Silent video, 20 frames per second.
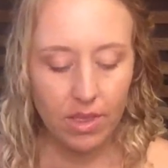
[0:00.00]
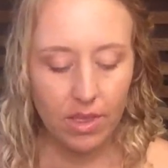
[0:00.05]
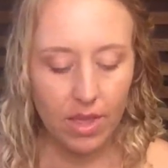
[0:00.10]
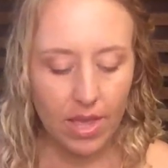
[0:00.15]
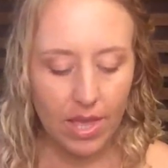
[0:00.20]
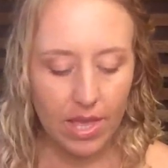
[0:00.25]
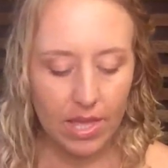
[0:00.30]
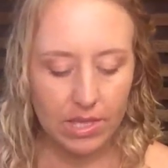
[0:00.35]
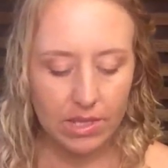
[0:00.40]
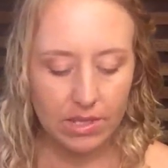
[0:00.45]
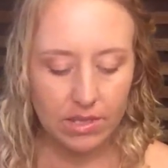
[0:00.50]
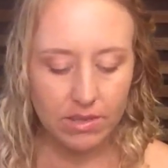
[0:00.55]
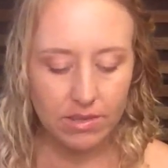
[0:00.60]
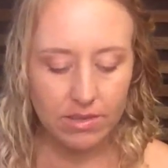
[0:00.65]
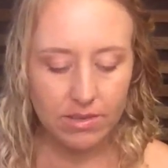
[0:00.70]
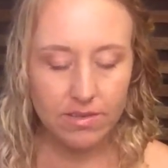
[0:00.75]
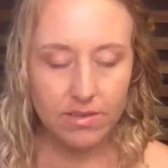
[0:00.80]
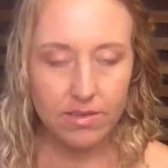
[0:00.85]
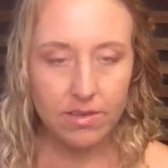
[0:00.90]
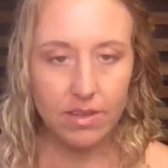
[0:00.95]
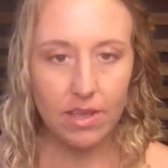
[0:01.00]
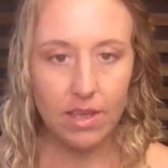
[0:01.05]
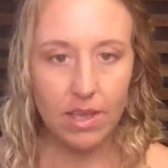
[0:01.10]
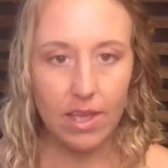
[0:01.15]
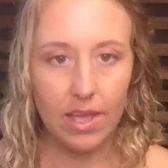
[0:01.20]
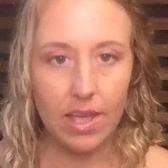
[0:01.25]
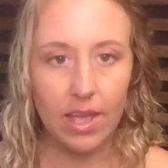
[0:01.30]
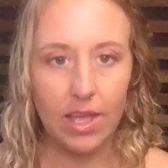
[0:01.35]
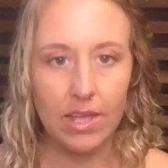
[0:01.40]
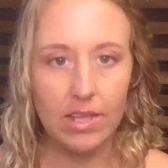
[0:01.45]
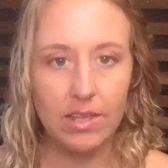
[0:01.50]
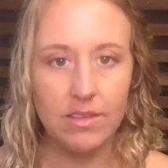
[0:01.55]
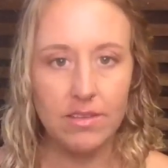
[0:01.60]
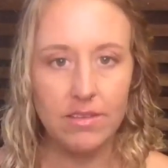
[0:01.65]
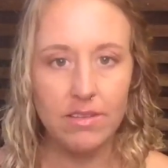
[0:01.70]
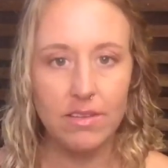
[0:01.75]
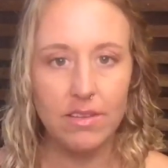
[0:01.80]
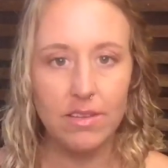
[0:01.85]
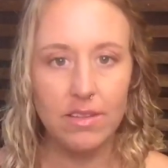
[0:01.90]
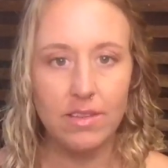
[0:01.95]
And
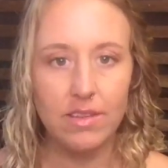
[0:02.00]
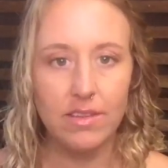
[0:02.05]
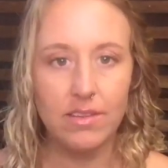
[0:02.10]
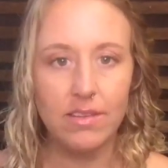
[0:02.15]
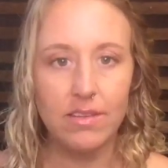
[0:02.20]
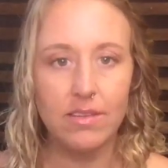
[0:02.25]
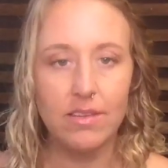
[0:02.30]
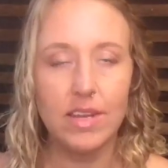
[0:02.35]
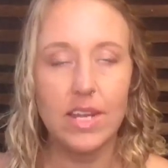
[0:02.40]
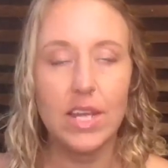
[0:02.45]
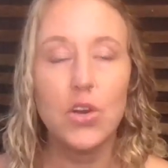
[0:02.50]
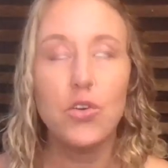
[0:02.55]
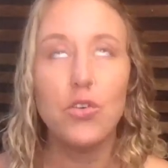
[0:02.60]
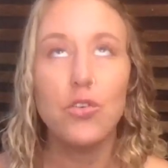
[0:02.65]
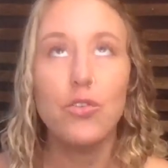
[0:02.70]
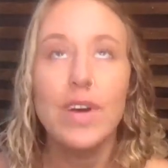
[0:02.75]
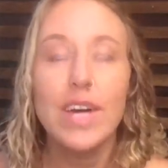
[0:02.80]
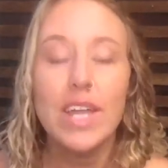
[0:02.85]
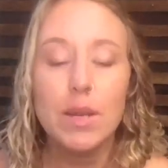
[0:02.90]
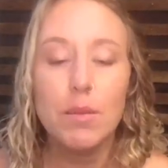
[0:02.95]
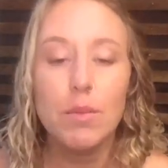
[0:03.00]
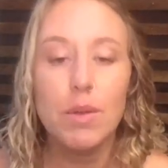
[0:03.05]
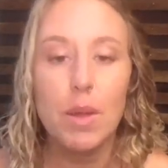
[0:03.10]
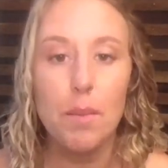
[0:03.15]
this is an incredibly